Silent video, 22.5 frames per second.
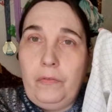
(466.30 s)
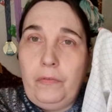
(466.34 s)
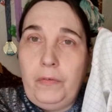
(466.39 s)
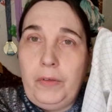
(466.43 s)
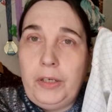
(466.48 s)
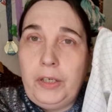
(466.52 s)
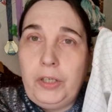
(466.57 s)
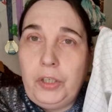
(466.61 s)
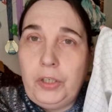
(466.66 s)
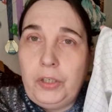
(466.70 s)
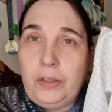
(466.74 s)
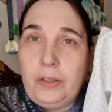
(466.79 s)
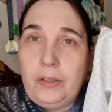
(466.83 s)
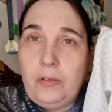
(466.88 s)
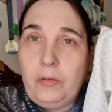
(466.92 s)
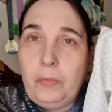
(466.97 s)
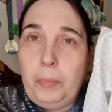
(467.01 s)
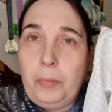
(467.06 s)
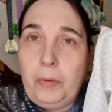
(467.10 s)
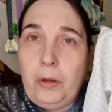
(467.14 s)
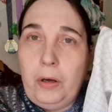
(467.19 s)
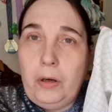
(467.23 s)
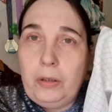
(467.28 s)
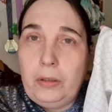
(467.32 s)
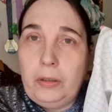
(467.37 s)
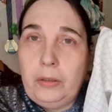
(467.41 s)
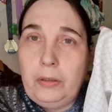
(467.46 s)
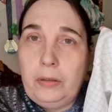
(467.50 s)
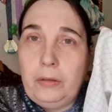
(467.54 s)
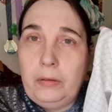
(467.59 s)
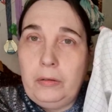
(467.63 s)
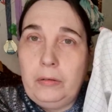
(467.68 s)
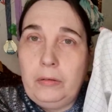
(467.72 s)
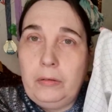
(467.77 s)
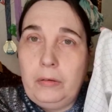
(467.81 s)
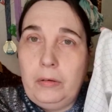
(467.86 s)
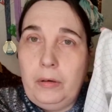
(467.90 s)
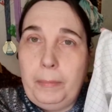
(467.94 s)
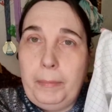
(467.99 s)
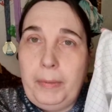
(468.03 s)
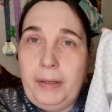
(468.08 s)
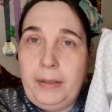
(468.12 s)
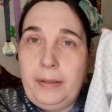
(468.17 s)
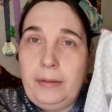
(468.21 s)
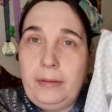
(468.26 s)
finished this block
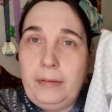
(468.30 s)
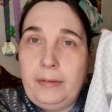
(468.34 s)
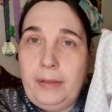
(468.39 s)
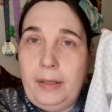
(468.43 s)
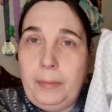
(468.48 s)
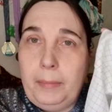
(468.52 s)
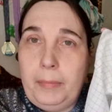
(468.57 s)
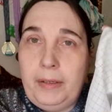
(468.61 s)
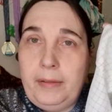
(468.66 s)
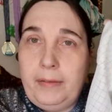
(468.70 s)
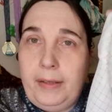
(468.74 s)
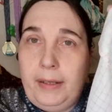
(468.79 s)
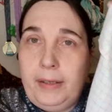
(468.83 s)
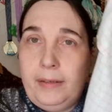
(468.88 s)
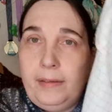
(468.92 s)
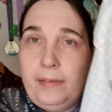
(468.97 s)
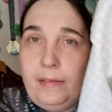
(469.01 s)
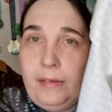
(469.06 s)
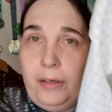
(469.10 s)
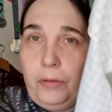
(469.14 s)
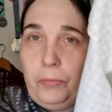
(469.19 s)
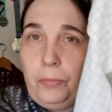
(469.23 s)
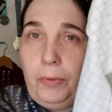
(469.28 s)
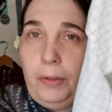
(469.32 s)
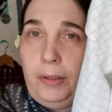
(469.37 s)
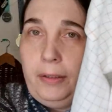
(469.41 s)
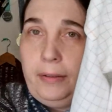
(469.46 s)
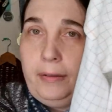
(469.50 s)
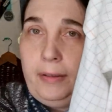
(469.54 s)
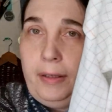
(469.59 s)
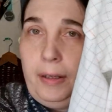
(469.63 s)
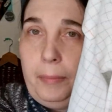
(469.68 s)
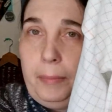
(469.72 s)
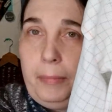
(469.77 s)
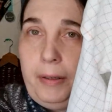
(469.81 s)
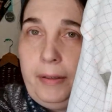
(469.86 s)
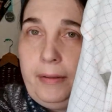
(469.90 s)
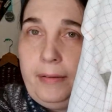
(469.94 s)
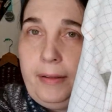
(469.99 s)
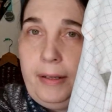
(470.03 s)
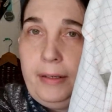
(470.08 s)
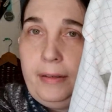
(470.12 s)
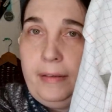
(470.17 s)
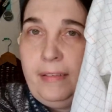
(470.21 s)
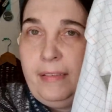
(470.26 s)
by 10 by 10. It's not really 10 by
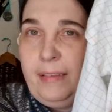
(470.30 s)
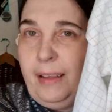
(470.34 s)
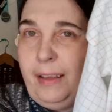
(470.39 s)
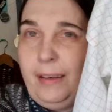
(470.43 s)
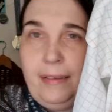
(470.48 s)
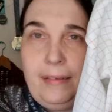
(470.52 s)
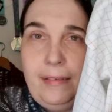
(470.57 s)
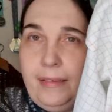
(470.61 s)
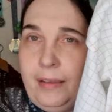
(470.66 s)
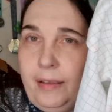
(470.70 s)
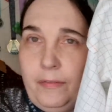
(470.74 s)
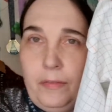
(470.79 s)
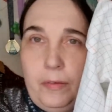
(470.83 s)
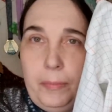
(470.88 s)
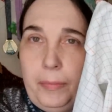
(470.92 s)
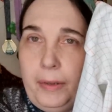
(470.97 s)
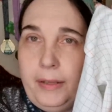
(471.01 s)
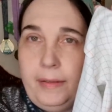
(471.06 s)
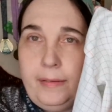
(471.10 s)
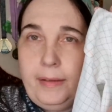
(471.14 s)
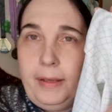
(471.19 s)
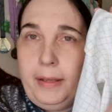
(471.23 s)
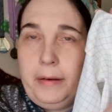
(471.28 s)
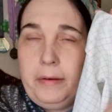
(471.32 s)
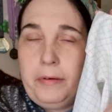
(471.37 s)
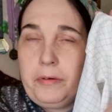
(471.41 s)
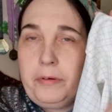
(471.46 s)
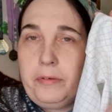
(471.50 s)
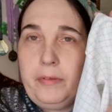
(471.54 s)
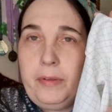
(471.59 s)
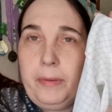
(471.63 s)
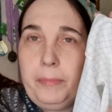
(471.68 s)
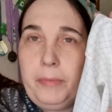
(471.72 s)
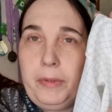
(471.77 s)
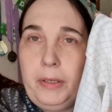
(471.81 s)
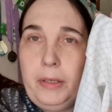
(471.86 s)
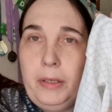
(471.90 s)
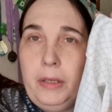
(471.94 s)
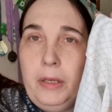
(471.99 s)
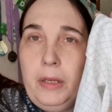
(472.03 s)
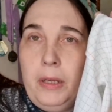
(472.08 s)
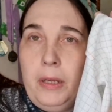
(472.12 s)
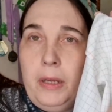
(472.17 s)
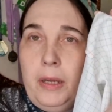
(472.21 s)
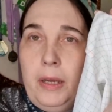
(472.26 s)
10, it's like 7 by 10 or something.
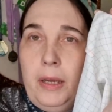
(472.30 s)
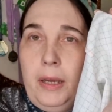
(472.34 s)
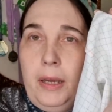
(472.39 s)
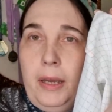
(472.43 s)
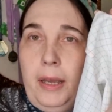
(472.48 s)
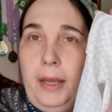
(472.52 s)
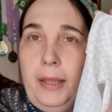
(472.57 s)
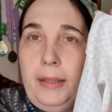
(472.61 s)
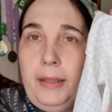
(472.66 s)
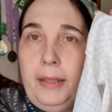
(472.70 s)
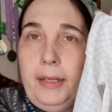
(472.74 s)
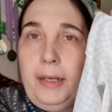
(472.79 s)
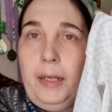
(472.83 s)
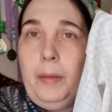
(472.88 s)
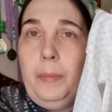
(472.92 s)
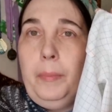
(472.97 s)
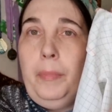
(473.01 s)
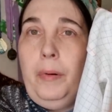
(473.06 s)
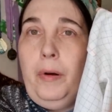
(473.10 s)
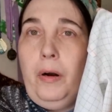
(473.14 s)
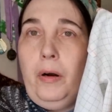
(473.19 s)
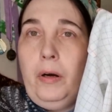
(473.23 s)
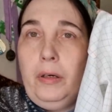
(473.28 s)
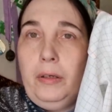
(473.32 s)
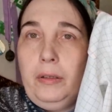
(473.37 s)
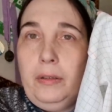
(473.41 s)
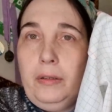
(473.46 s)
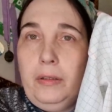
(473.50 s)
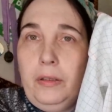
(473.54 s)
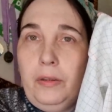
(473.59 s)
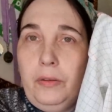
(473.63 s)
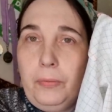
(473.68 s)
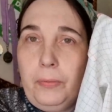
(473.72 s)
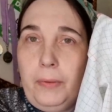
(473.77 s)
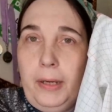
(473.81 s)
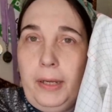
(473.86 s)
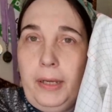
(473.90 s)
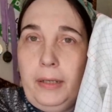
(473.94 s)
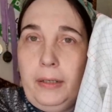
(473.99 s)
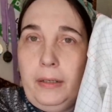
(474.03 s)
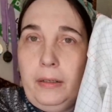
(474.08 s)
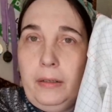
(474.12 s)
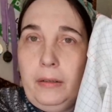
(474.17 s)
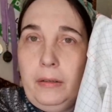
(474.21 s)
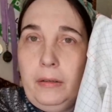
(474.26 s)
And then I parked the
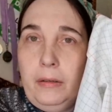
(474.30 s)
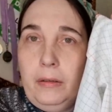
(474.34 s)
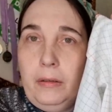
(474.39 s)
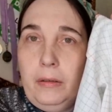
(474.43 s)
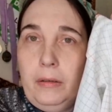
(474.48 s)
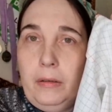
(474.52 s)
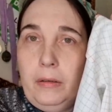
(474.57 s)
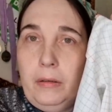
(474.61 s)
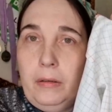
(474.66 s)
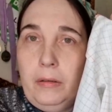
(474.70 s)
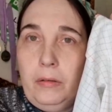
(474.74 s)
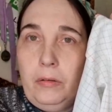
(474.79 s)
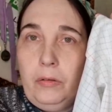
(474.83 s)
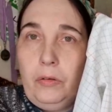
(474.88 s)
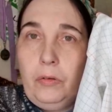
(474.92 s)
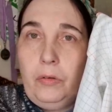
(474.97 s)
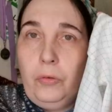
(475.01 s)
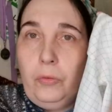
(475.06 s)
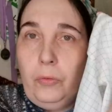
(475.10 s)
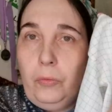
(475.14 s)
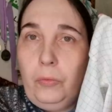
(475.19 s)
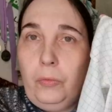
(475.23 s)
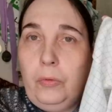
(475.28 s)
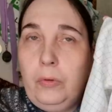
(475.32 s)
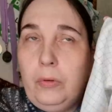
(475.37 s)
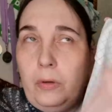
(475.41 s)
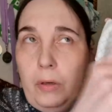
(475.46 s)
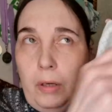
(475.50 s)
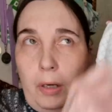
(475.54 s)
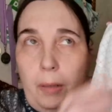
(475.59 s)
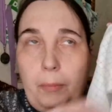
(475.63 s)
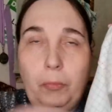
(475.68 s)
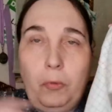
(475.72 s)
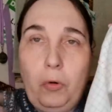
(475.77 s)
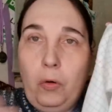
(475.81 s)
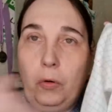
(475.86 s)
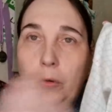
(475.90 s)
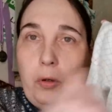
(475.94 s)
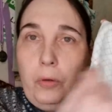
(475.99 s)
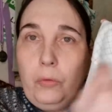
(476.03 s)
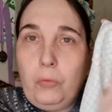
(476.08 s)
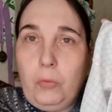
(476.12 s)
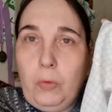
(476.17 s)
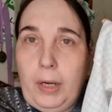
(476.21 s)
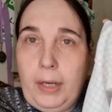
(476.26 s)
thread to, I'm
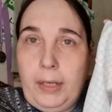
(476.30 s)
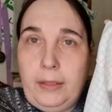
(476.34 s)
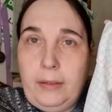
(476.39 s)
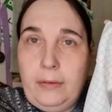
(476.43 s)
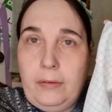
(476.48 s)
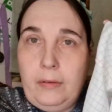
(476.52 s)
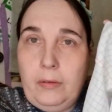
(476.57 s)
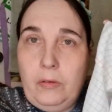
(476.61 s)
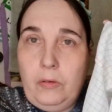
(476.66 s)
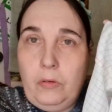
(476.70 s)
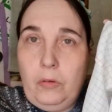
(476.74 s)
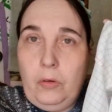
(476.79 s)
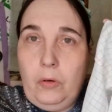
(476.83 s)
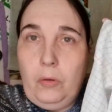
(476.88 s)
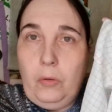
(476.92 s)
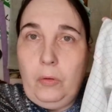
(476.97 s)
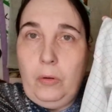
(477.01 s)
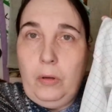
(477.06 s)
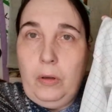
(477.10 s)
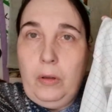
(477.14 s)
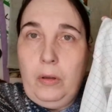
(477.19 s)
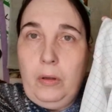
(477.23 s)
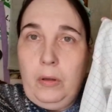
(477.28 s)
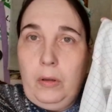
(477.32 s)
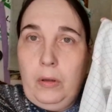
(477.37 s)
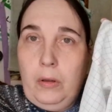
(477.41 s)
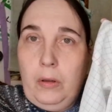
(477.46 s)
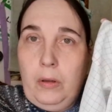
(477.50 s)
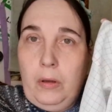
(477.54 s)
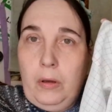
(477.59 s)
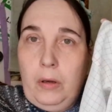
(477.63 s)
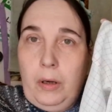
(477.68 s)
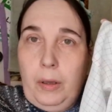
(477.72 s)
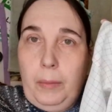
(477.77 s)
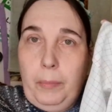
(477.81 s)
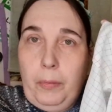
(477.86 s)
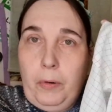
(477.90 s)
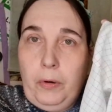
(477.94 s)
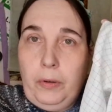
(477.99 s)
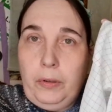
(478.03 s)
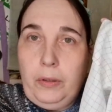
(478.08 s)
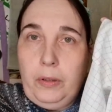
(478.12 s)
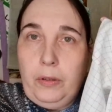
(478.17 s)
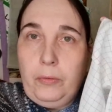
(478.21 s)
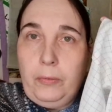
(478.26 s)
going right. So I
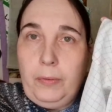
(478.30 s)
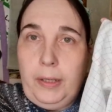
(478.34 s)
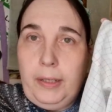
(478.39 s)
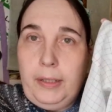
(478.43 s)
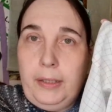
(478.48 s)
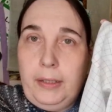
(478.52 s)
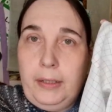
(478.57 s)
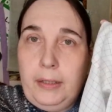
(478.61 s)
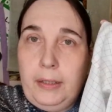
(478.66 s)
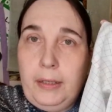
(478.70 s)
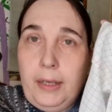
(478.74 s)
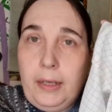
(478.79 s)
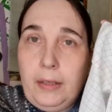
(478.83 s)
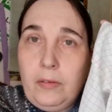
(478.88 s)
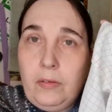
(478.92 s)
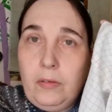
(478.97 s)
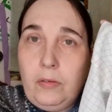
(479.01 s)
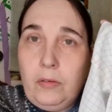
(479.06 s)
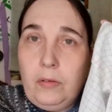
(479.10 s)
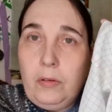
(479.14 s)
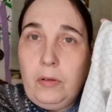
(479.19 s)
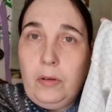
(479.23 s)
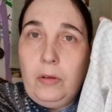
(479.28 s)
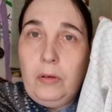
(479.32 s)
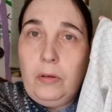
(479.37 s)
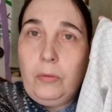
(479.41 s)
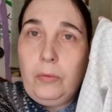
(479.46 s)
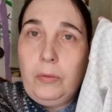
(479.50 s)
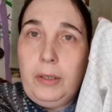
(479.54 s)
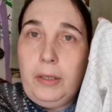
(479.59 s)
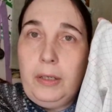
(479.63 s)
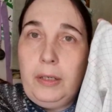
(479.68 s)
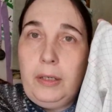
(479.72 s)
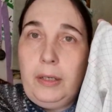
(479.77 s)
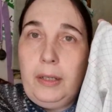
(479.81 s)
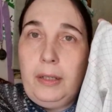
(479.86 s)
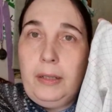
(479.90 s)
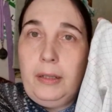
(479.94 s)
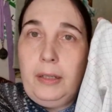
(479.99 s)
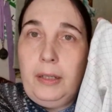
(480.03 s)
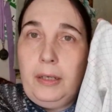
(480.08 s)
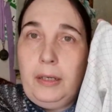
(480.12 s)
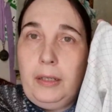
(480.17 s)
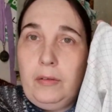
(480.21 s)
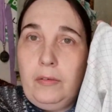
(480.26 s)
parked the thread in the next grid
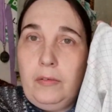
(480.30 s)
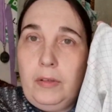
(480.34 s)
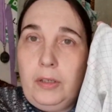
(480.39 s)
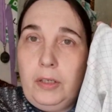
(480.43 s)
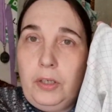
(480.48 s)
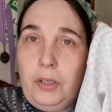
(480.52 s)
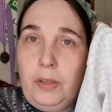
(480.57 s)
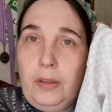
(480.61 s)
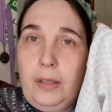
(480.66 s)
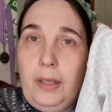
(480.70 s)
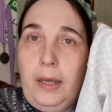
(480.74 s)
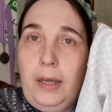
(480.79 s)
and then I stitched